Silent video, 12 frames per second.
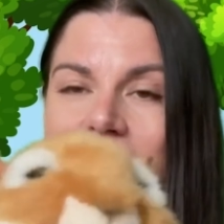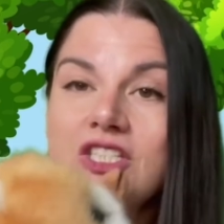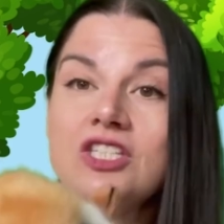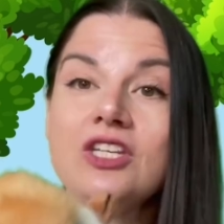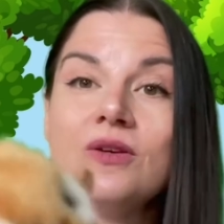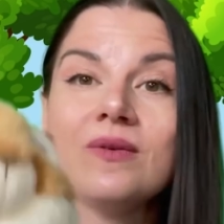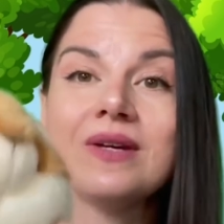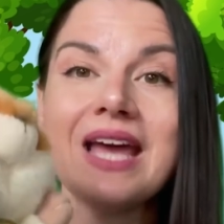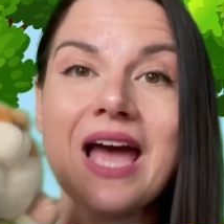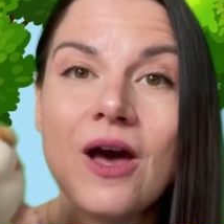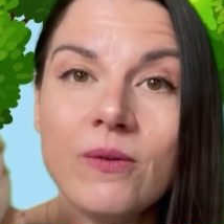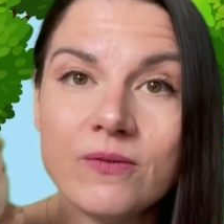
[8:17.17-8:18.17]
Do you want to
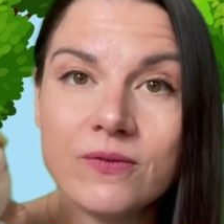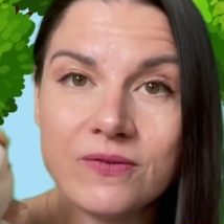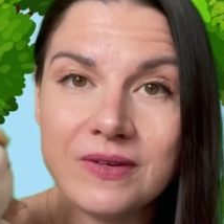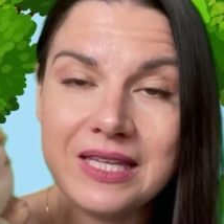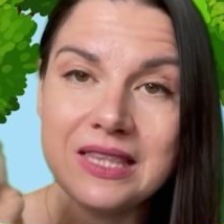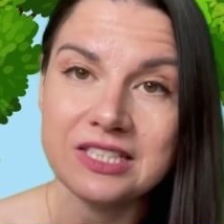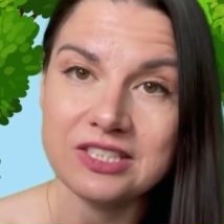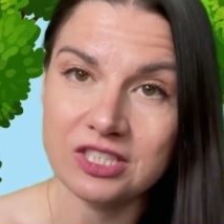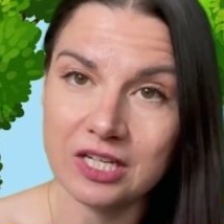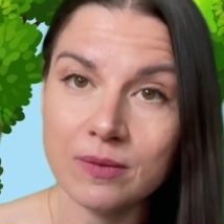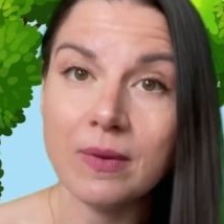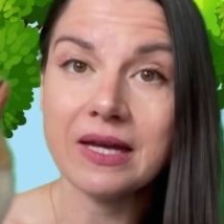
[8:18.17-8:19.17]
help feed the
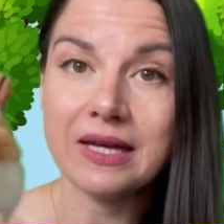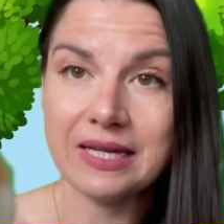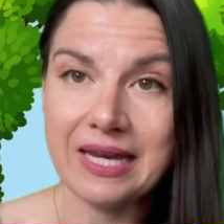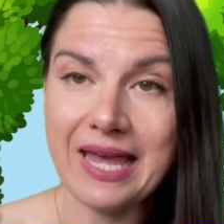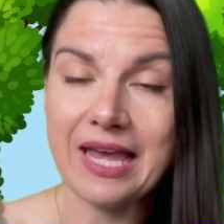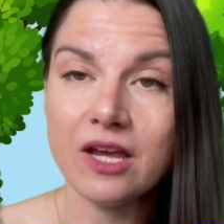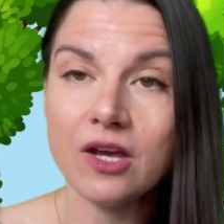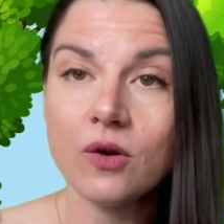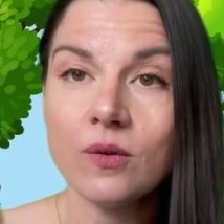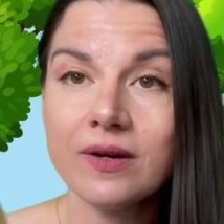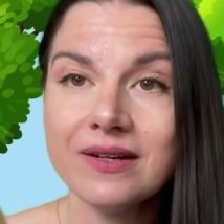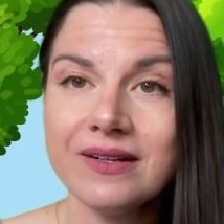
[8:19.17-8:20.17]
chipmunk an
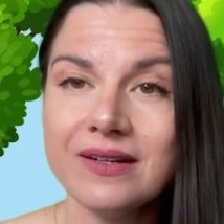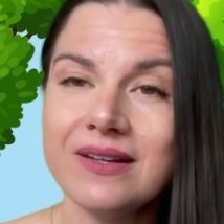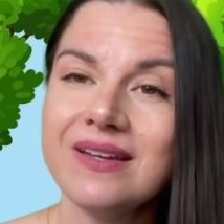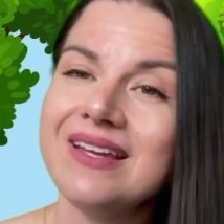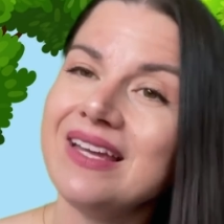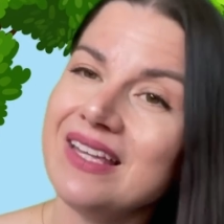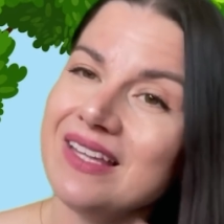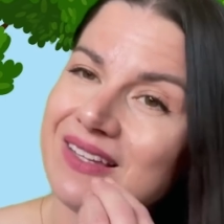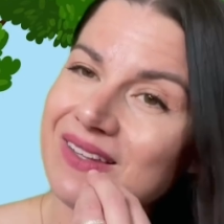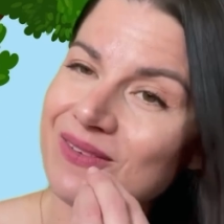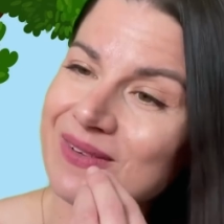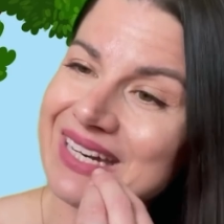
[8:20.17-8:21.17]
acorn?
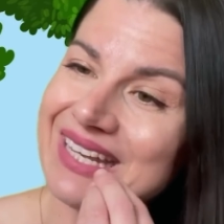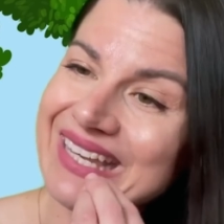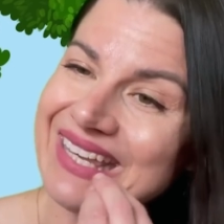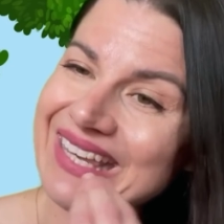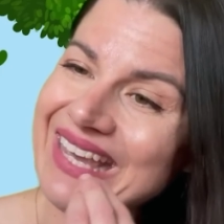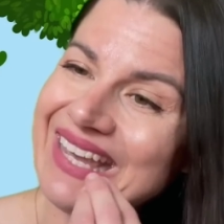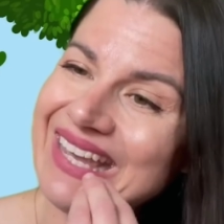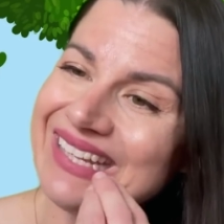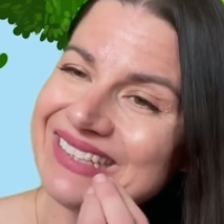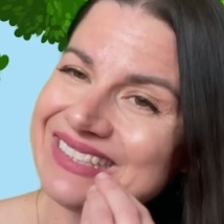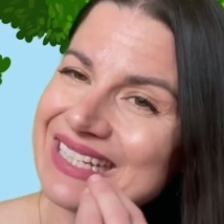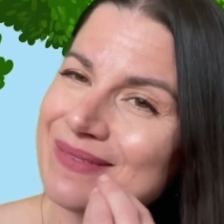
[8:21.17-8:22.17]
You want to
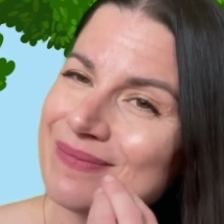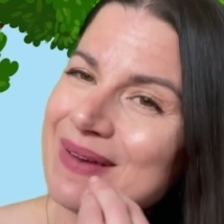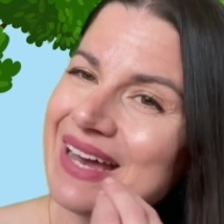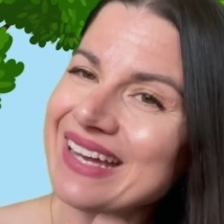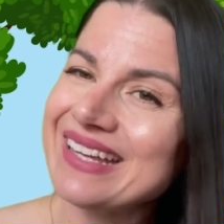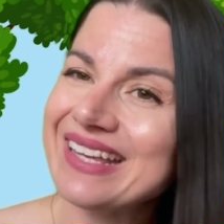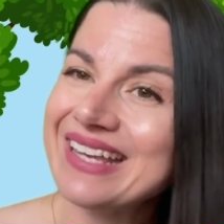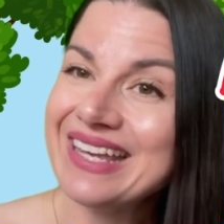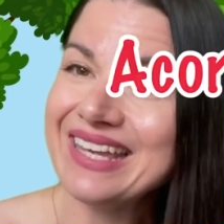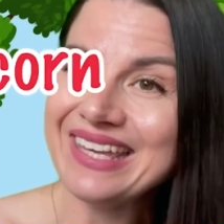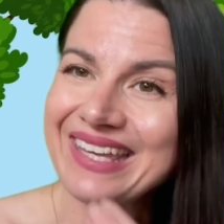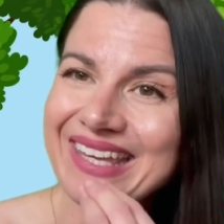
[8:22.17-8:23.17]
eat, chipmunk?
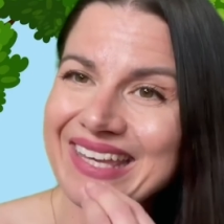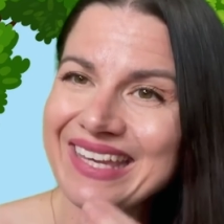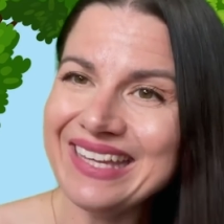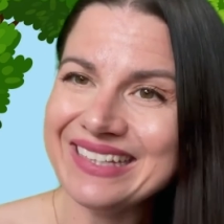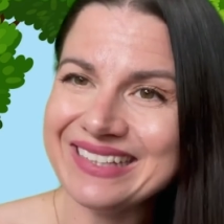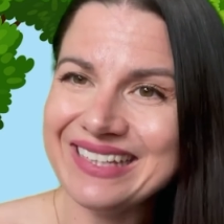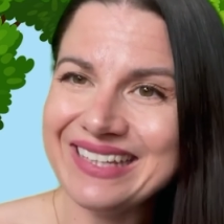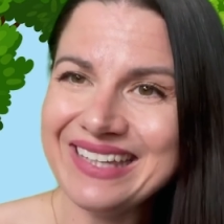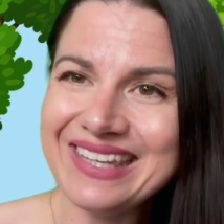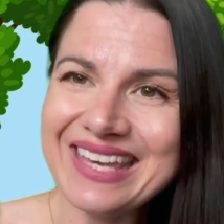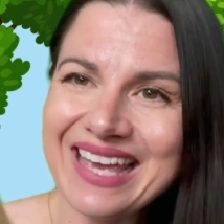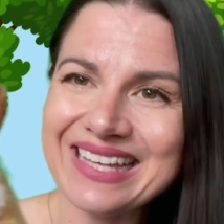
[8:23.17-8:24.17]
Eat?
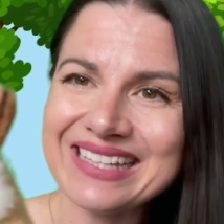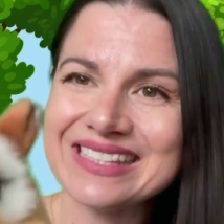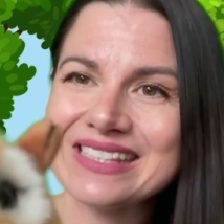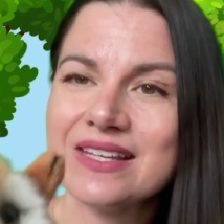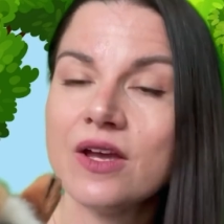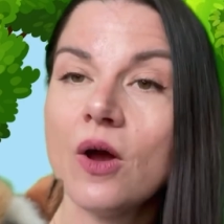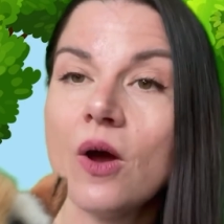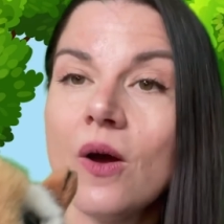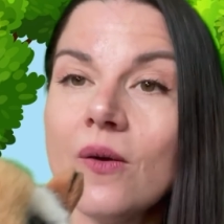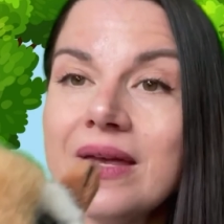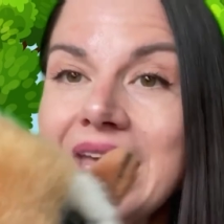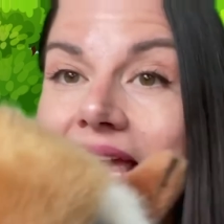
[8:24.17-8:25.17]
Yes.
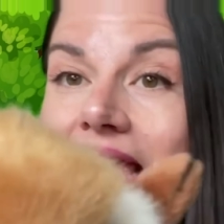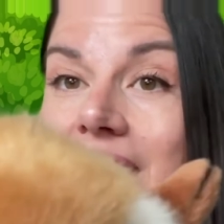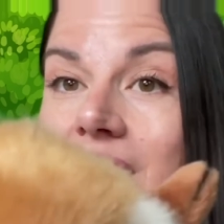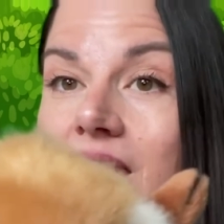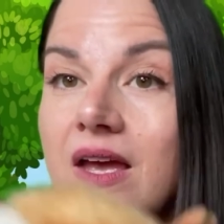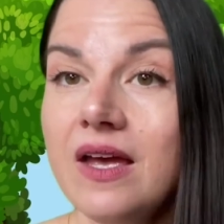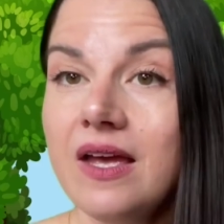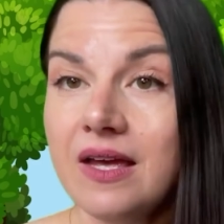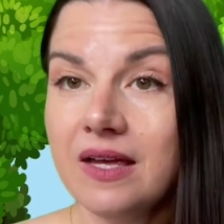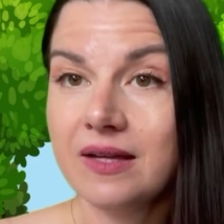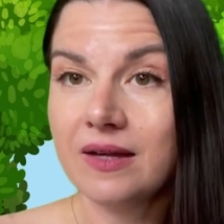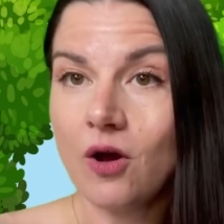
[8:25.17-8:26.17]
Okay.
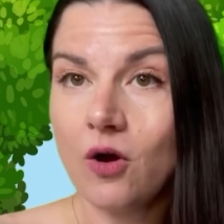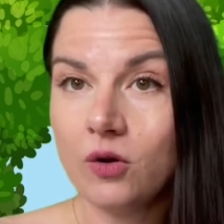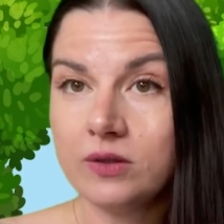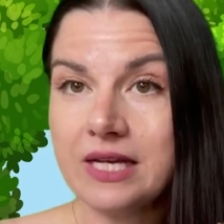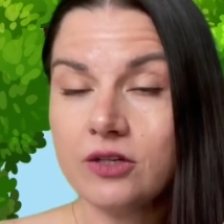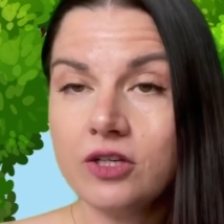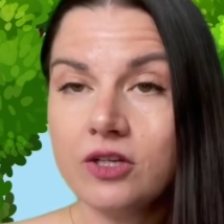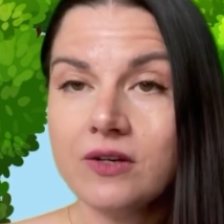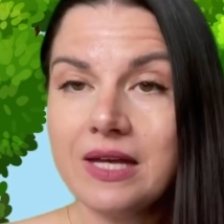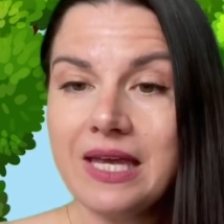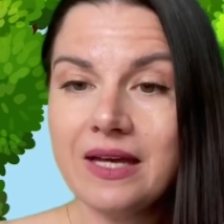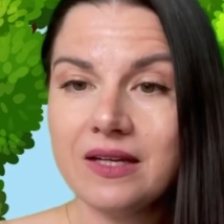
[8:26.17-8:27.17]
Hold out your
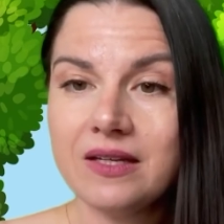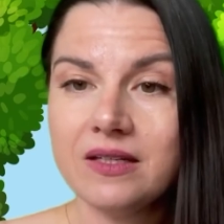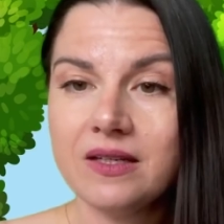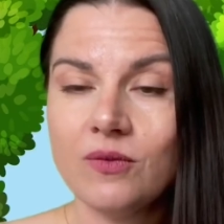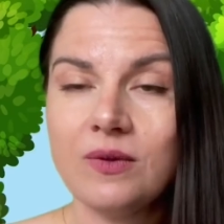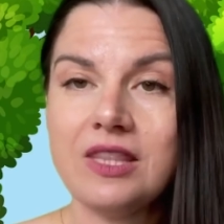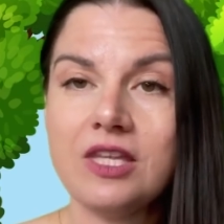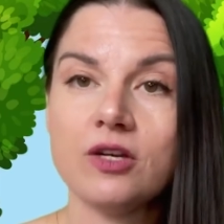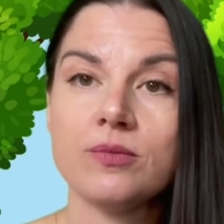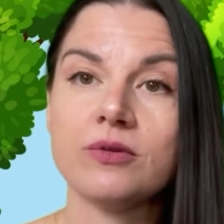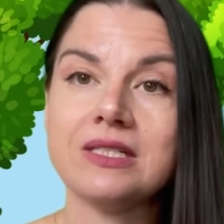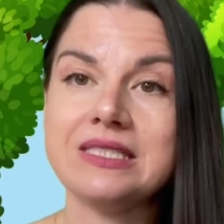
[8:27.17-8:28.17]
hand with your
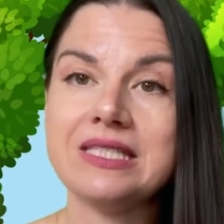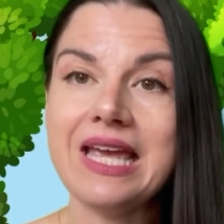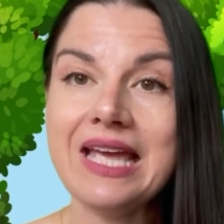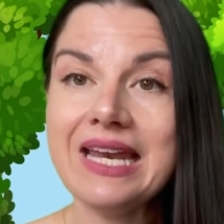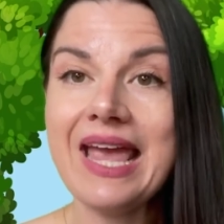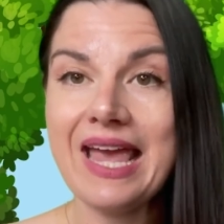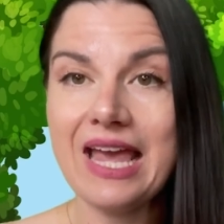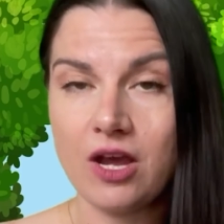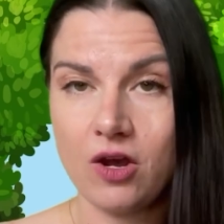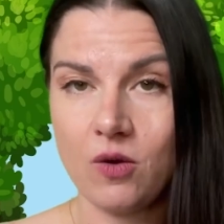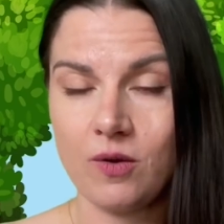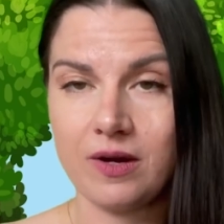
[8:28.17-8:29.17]
pretend
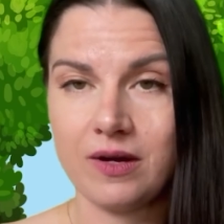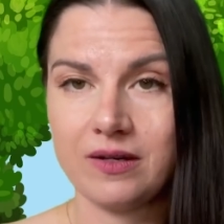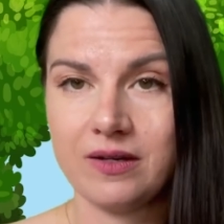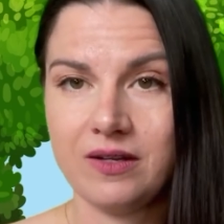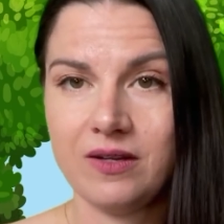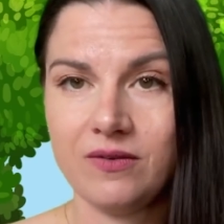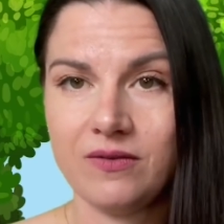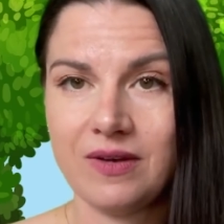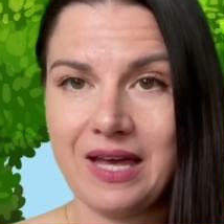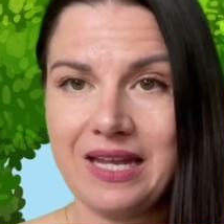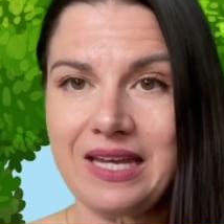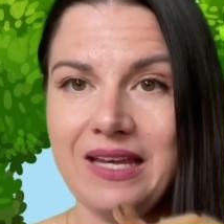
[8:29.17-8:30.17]
acorn.
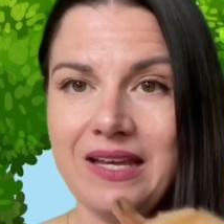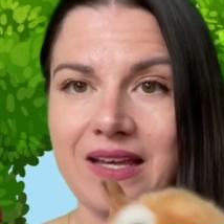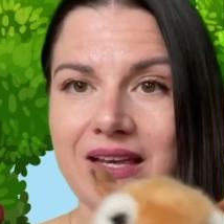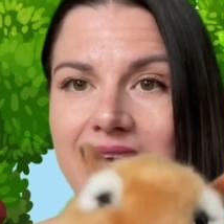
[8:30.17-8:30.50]
Ready?